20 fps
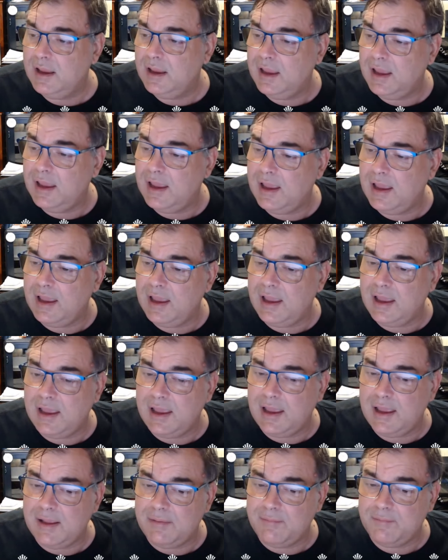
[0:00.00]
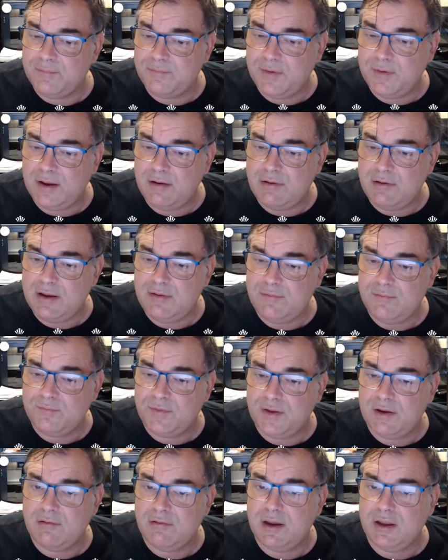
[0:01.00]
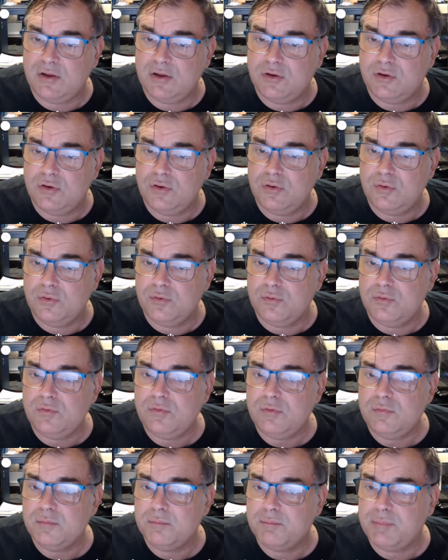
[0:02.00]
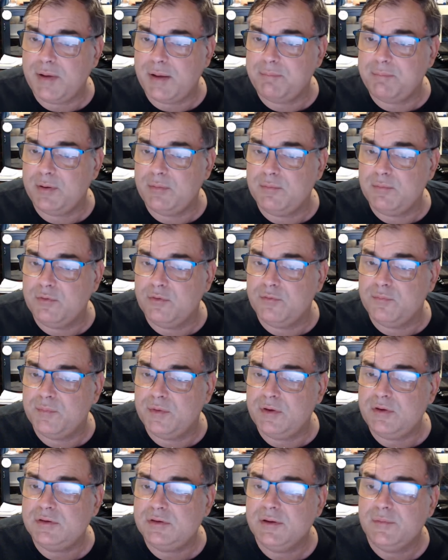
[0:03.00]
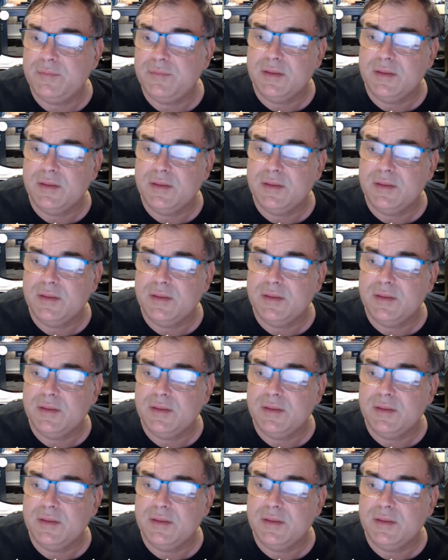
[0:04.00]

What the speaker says: very, very cool bumper movement,